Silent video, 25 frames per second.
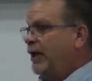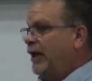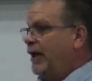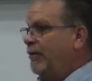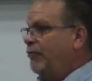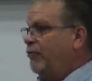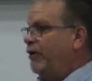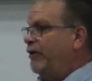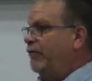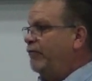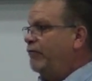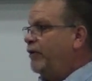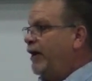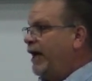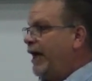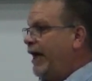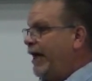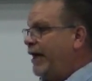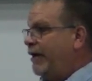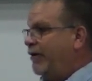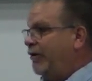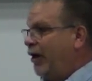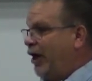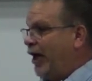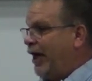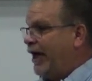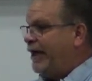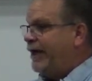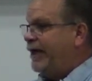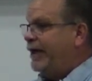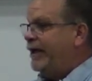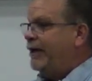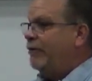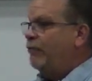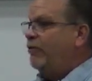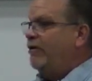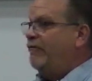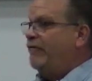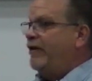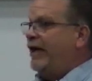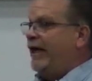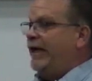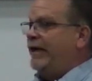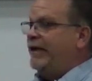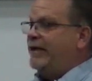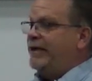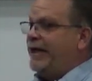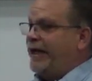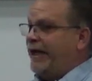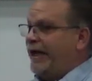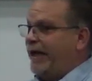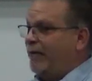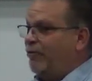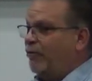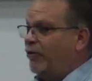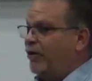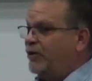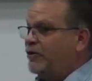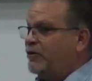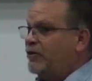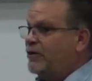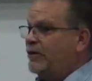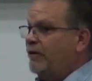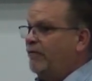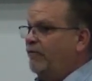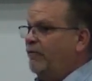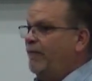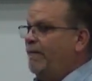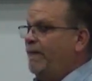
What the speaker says: And we've added lighting, we've added cameras.